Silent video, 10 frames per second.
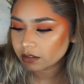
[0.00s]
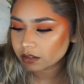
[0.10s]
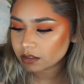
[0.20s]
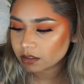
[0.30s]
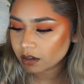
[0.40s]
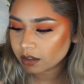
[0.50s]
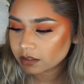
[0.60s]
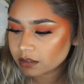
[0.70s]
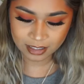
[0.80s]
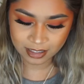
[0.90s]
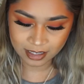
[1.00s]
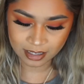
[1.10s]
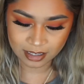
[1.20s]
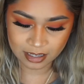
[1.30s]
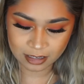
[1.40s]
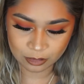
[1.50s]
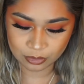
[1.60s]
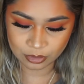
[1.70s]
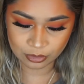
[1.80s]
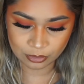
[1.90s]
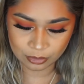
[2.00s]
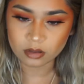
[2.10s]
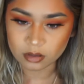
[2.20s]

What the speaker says: it's not, I don't know.